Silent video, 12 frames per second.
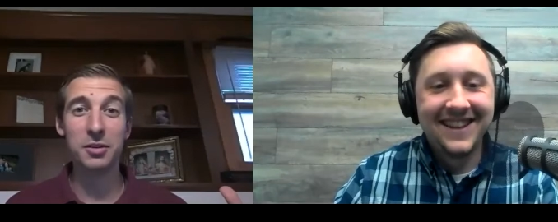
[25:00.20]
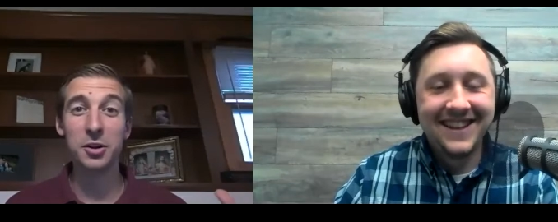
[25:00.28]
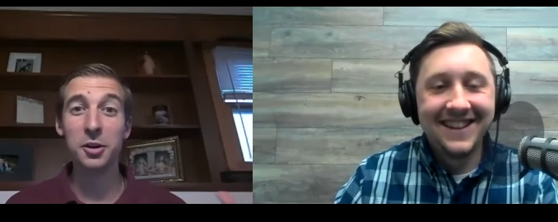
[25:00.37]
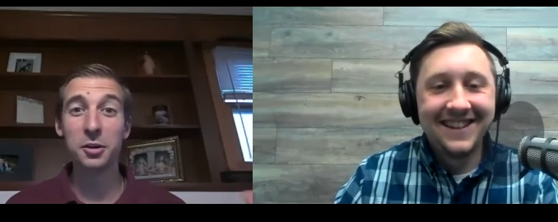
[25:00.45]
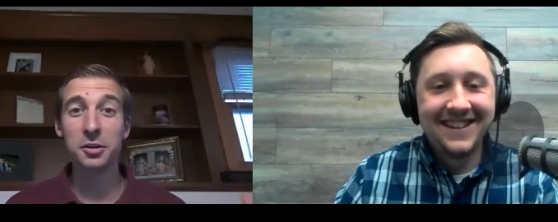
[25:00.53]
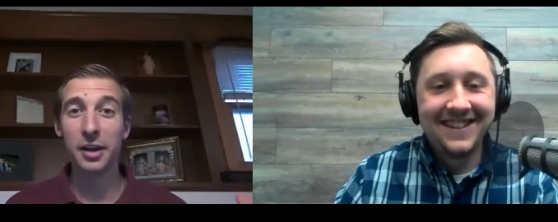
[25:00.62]
Speaker 1: what
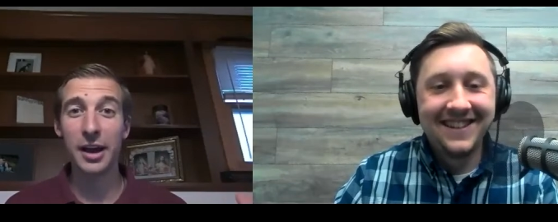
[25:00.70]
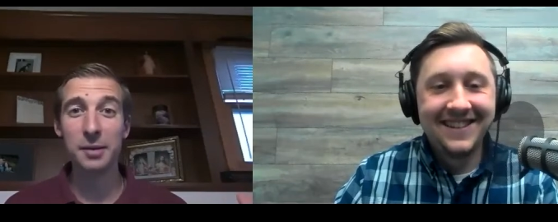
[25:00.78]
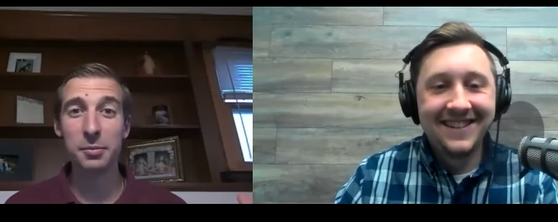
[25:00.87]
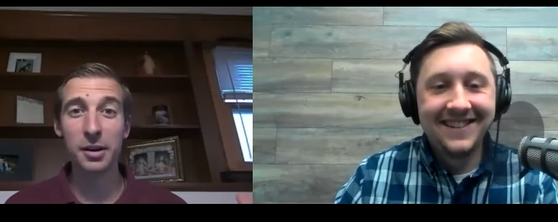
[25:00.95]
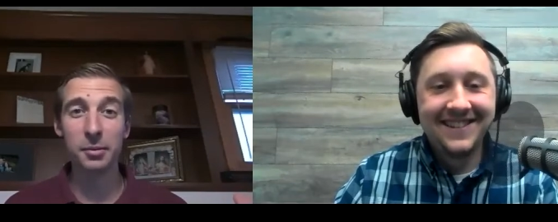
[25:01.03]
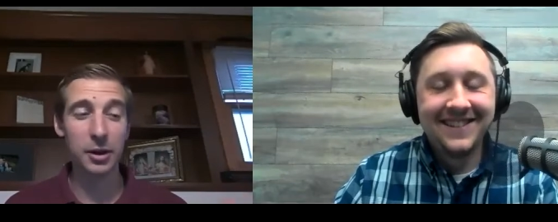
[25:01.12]
that even
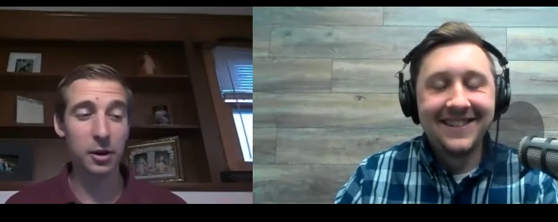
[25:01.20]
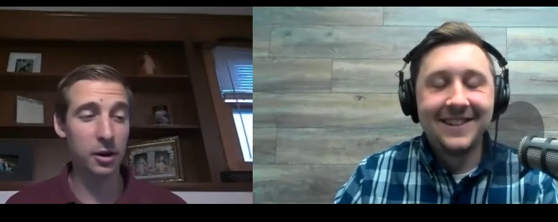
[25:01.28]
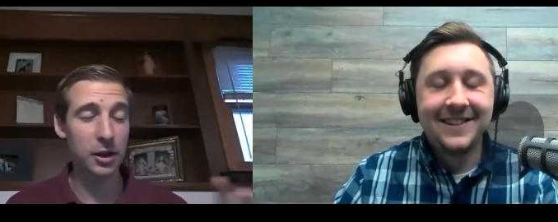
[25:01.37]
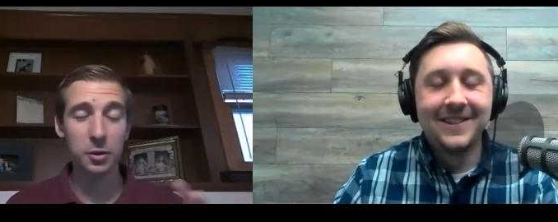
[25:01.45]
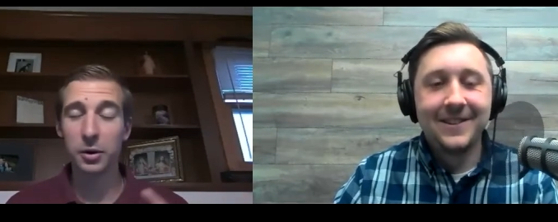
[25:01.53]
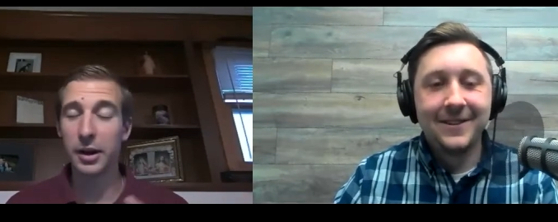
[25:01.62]
looked like, but
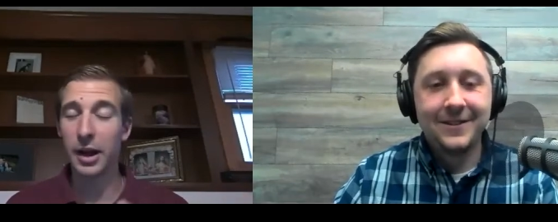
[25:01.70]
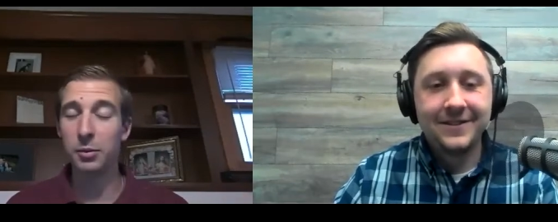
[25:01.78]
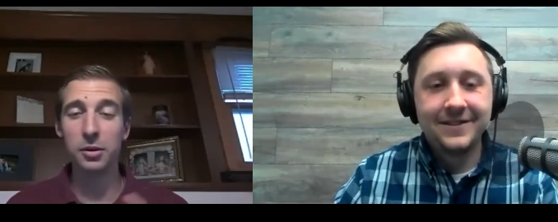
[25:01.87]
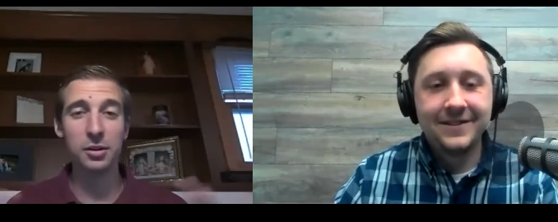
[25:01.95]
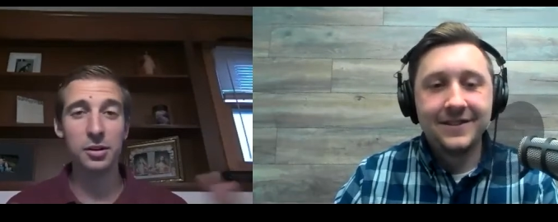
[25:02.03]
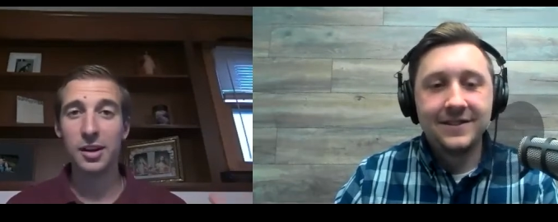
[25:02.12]
I'm like, all right,
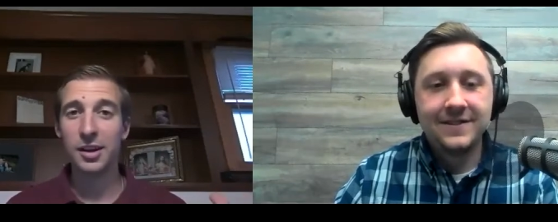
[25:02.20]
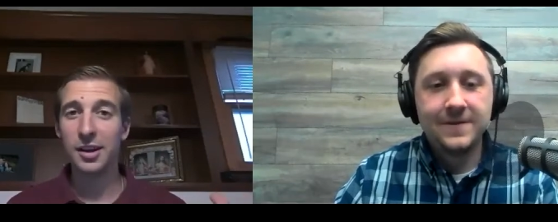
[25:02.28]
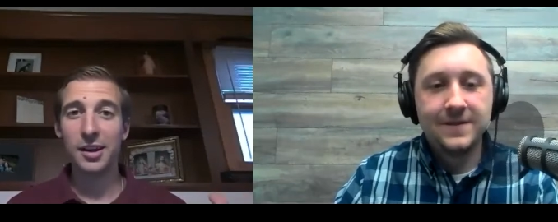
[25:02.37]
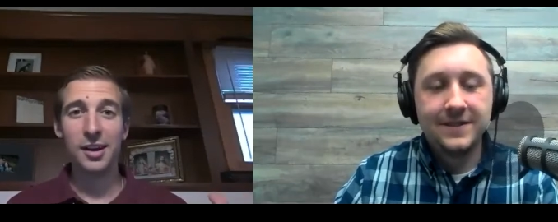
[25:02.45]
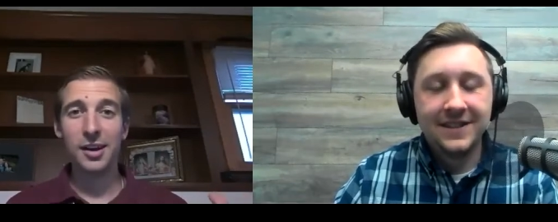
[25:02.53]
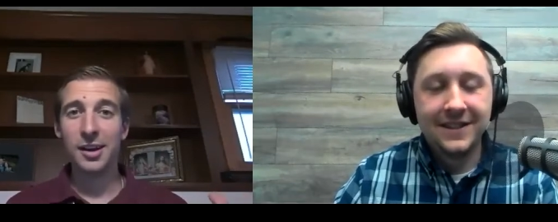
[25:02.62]
Lord, I
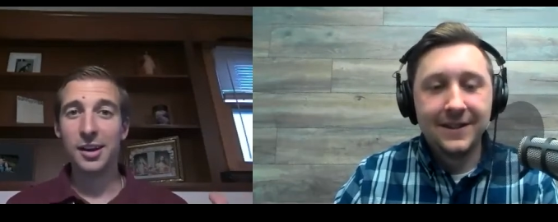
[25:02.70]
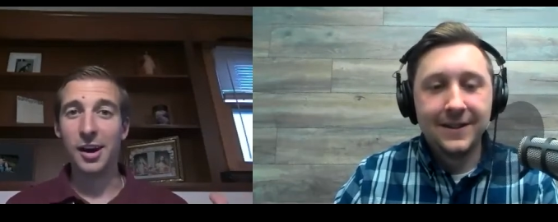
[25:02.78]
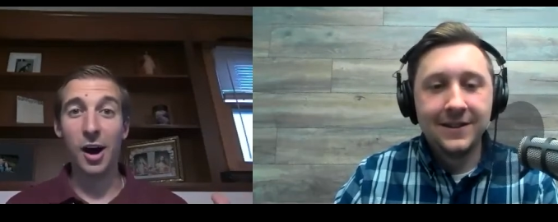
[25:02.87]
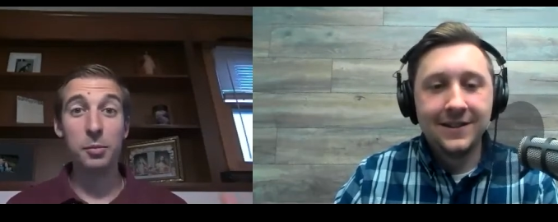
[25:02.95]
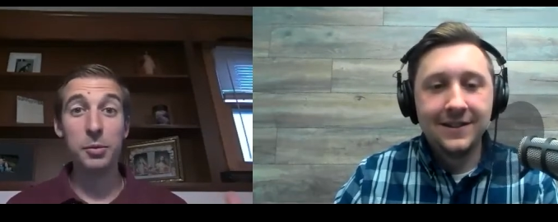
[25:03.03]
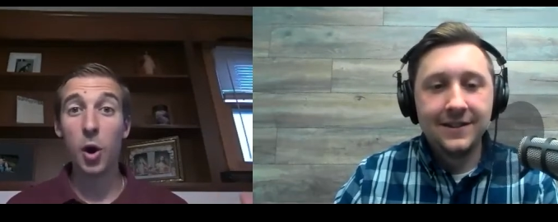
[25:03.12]
will,
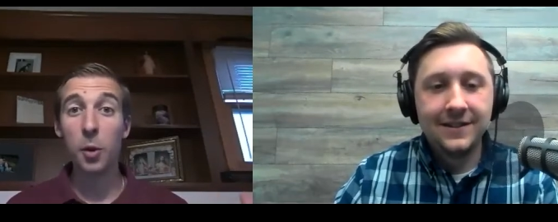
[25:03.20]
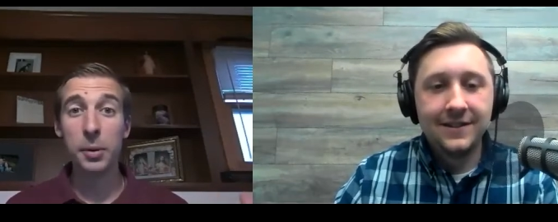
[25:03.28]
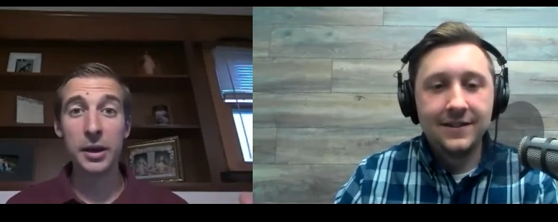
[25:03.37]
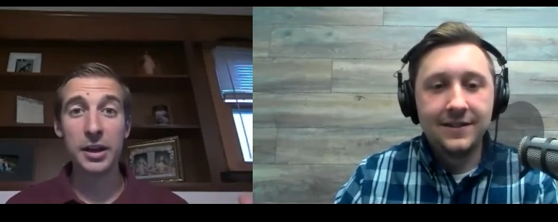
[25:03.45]
I'll